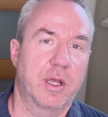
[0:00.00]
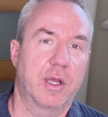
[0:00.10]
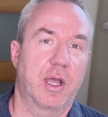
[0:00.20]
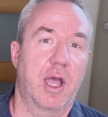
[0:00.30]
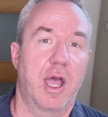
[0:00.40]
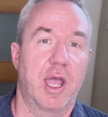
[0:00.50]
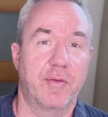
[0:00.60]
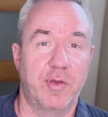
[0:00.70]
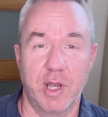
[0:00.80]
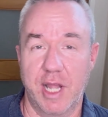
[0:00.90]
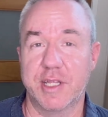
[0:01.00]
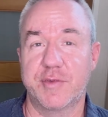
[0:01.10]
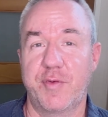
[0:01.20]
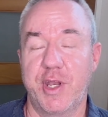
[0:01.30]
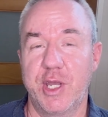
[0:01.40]
If you like this
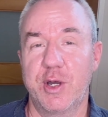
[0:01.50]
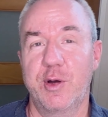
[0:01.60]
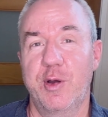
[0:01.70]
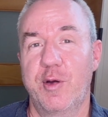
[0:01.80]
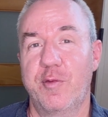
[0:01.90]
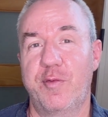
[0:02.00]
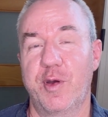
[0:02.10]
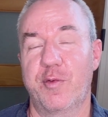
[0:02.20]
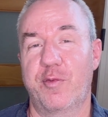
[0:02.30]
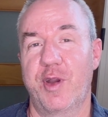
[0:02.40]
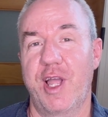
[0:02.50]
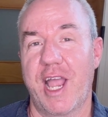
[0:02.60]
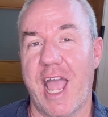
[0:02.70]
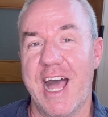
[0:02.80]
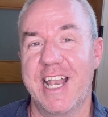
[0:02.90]
video, feel free
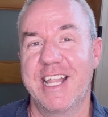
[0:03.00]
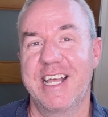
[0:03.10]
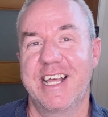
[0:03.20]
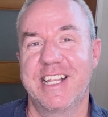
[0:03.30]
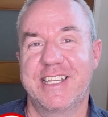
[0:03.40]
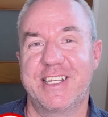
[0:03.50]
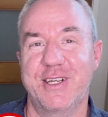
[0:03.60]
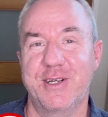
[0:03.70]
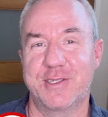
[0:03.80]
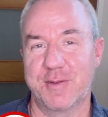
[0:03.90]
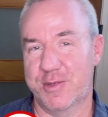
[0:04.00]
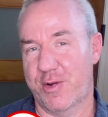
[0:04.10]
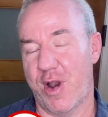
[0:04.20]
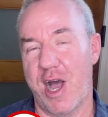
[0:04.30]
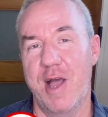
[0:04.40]
again to subscribe.
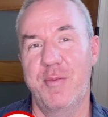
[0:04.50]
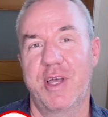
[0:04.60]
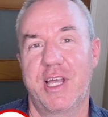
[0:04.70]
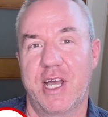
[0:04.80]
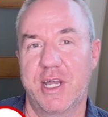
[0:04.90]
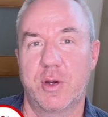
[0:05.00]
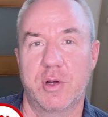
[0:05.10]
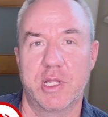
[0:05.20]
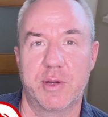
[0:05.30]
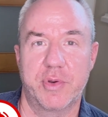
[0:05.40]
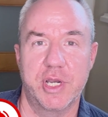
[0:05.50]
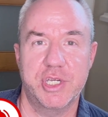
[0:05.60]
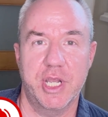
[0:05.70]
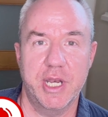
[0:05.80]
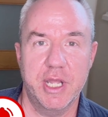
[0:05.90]
I totally appreciate it.
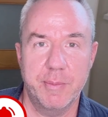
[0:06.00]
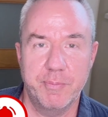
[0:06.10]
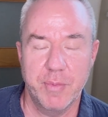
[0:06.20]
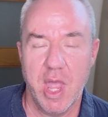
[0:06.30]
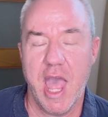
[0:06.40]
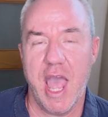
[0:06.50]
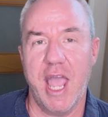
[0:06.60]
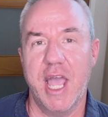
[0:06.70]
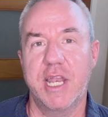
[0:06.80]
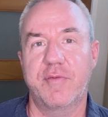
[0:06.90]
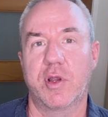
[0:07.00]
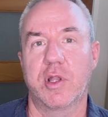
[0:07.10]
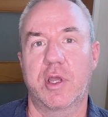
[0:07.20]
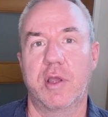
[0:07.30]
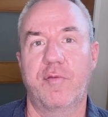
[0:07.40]
And if you're looking
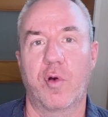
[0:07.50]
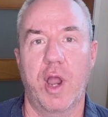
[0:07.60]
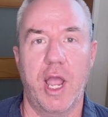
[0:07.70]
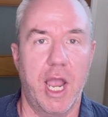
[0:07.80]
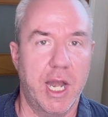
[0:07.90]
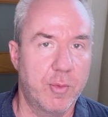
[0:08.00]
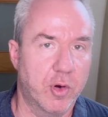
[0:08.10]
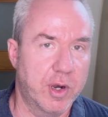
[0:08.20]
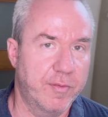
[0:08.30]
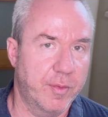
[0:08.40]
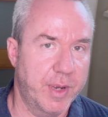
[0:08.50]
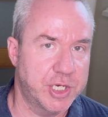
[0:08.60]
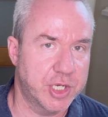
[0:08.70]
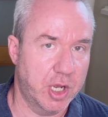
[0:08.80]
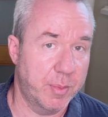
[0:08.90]
for any more information on
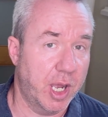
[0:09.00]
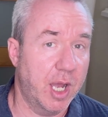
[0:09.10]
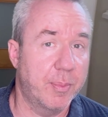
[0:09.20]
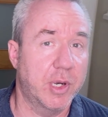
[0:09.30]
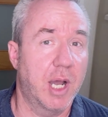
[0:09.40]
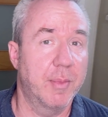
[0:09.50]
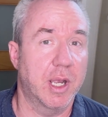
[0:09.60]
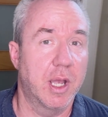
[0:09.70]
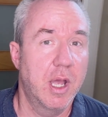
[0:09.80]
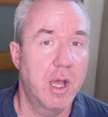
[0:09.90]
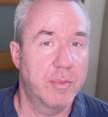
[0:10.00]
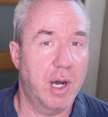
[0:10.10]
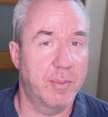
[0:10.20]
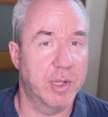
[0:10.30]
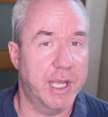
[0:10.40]
my upcoming
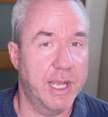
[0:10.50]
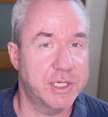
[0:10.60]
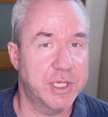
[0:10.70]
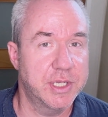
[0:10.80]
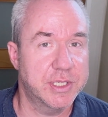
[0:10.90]
publications that I